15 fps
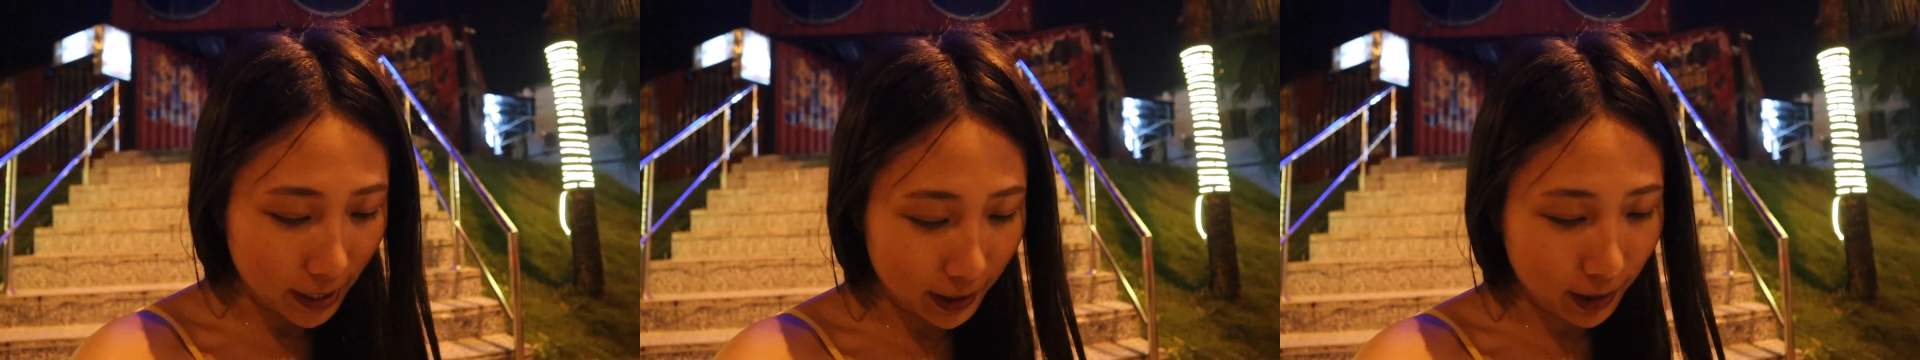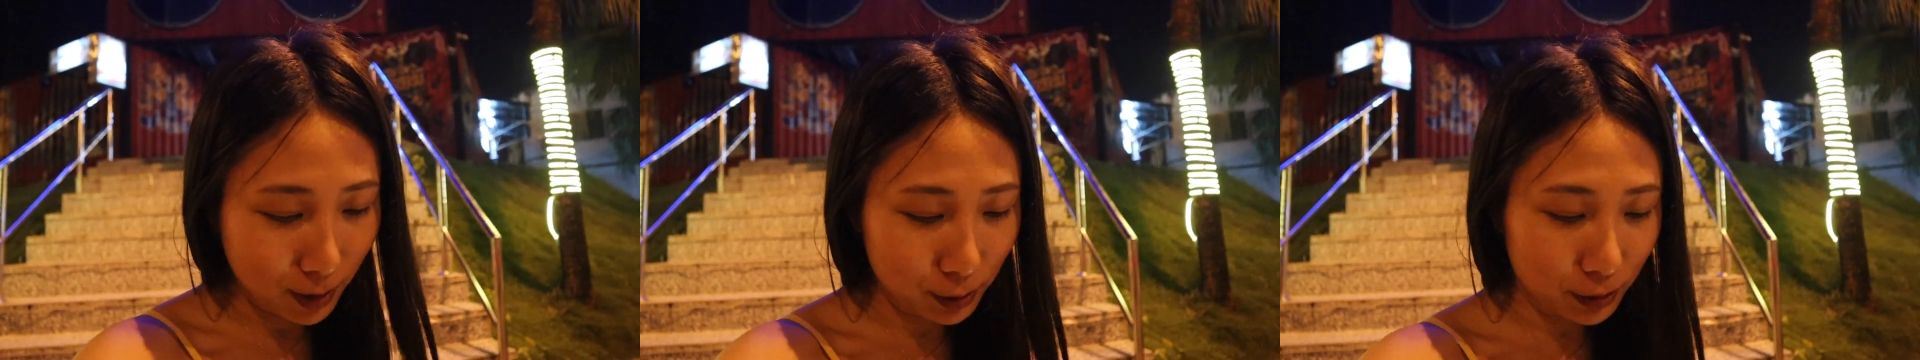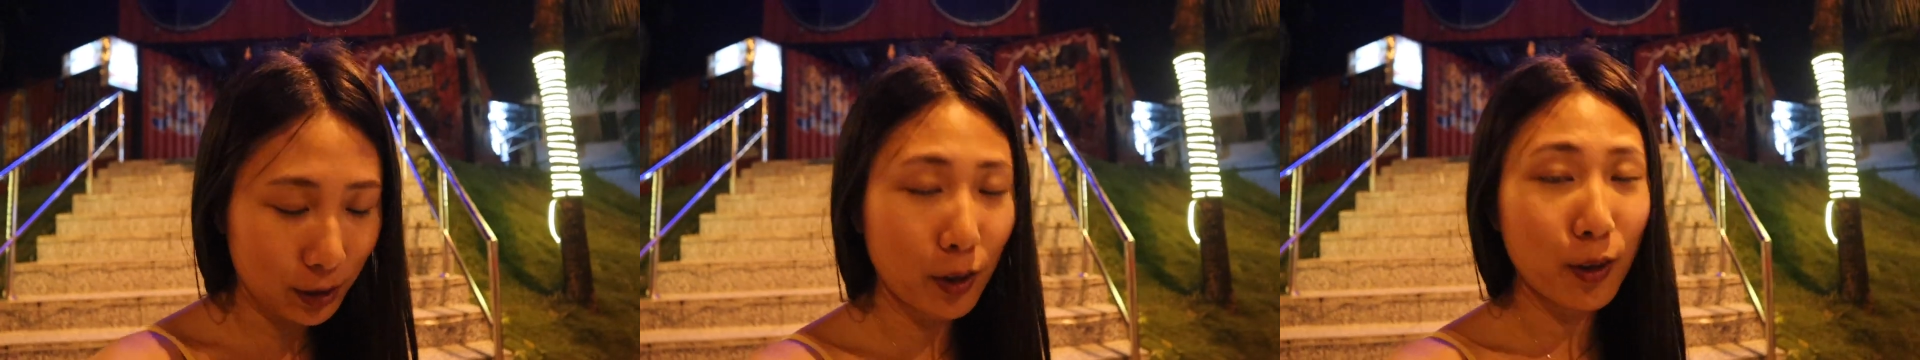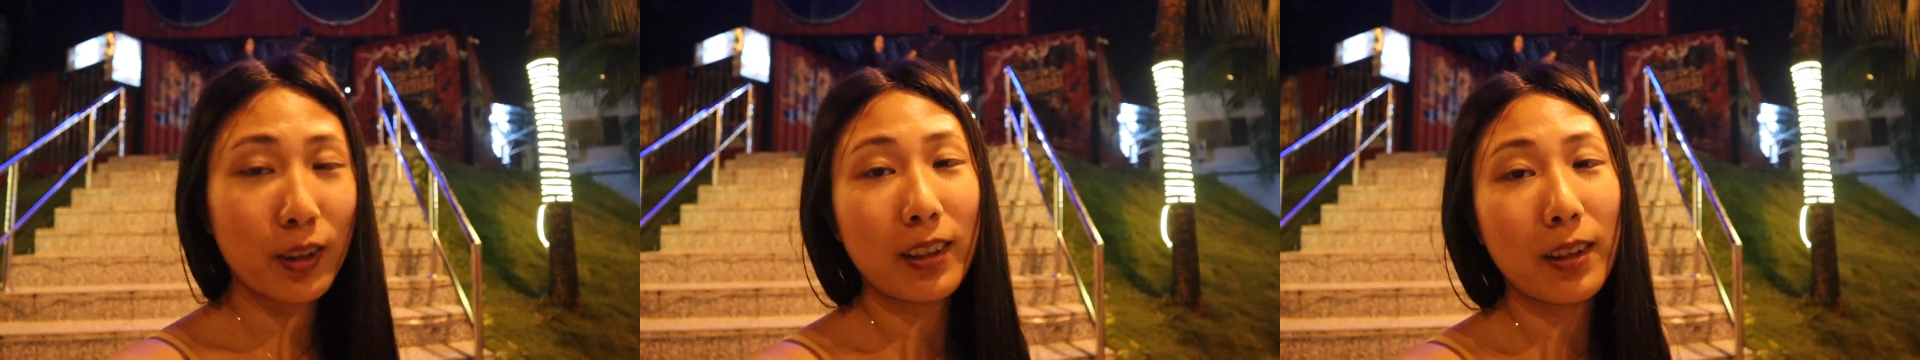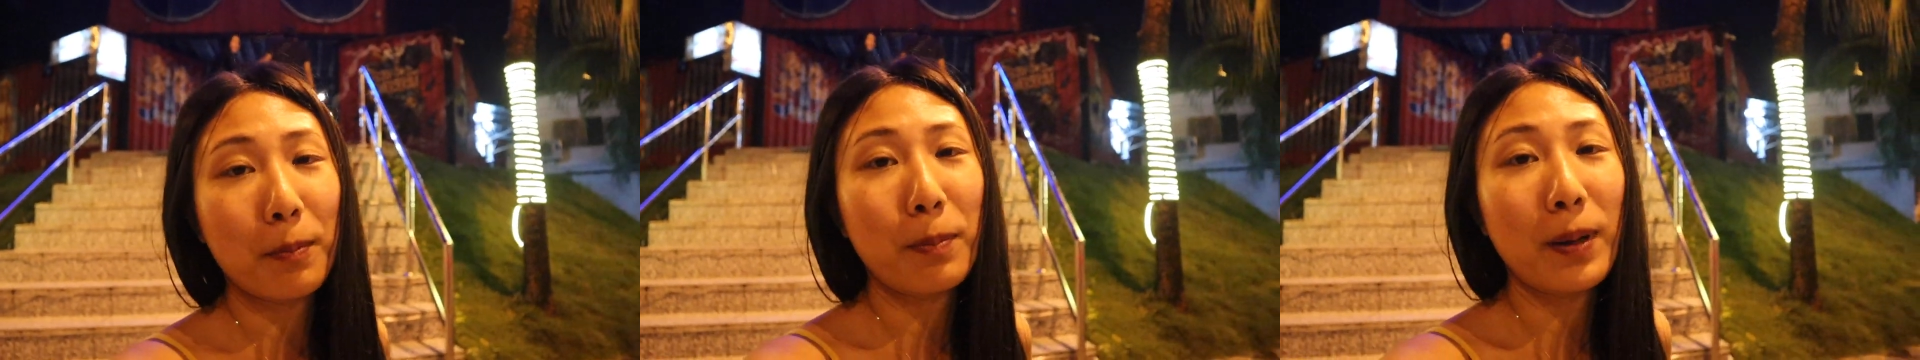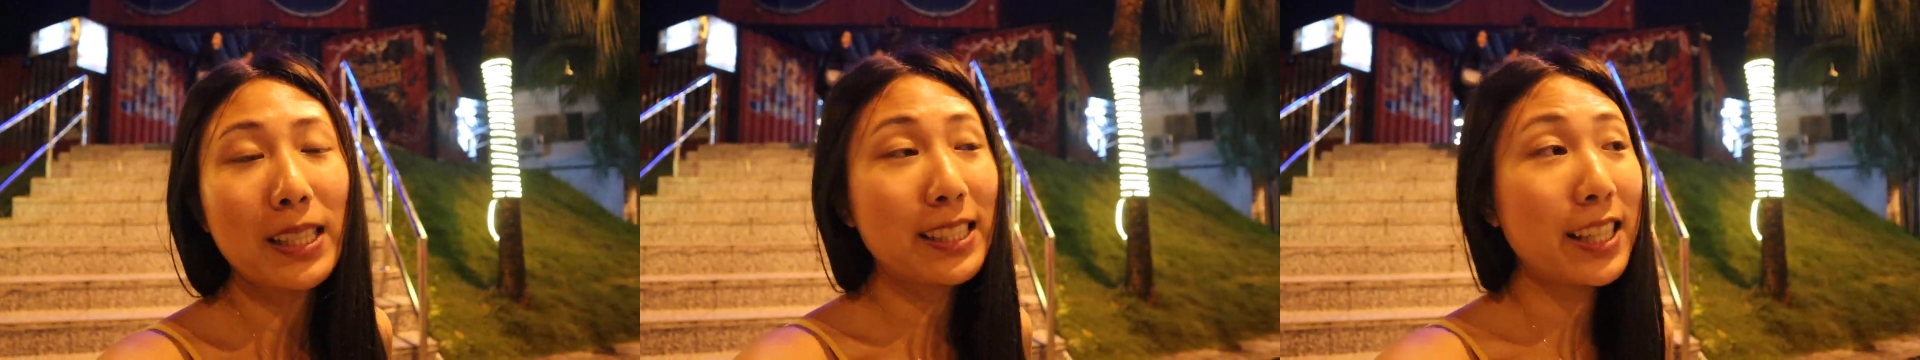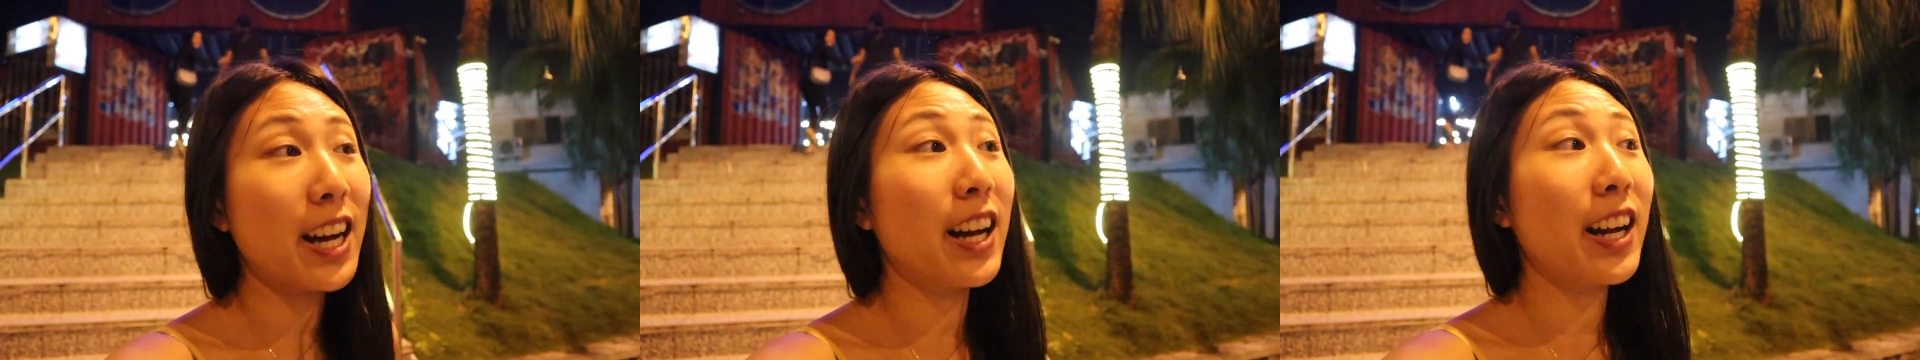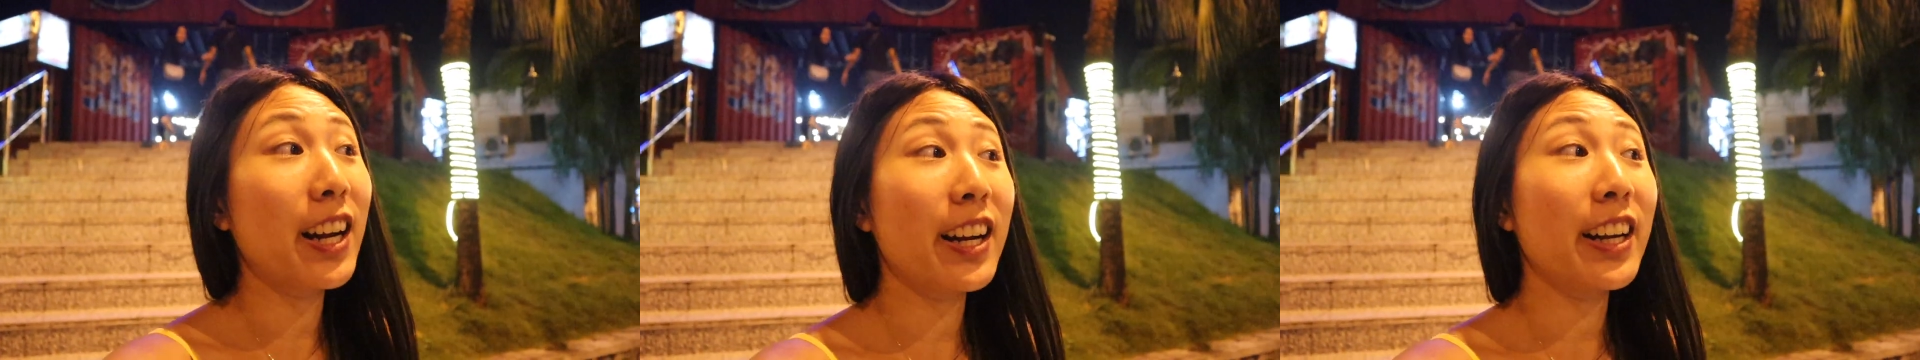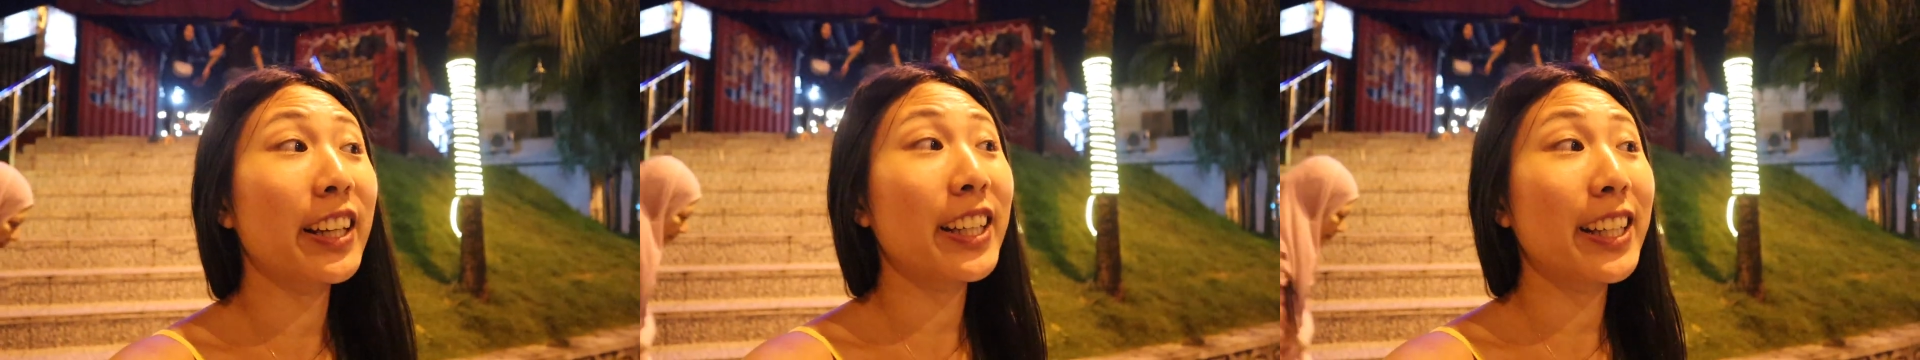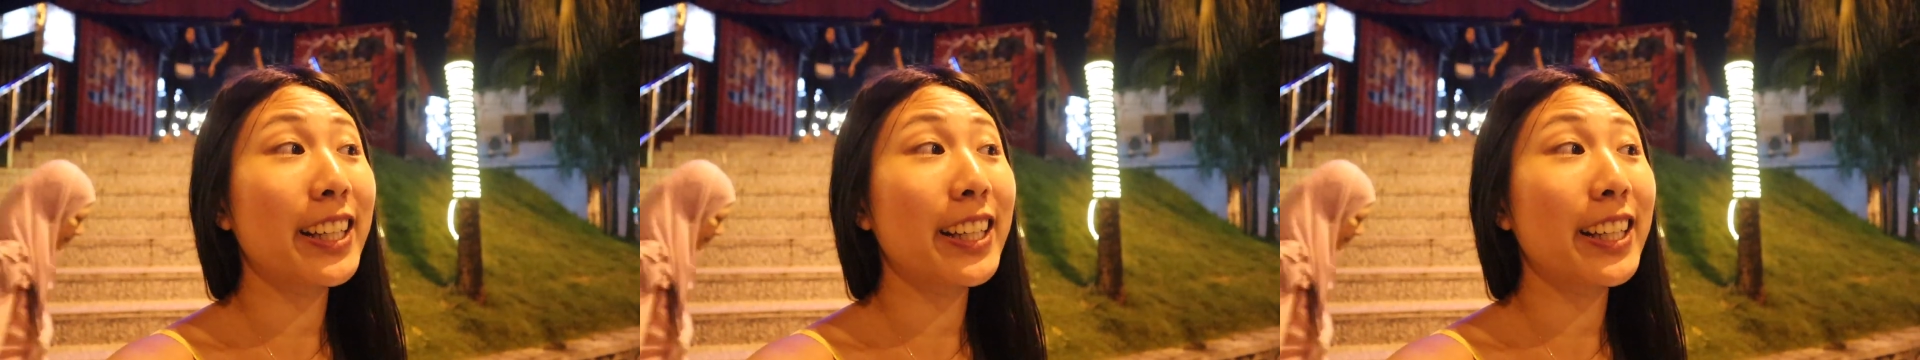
and also the Bazaar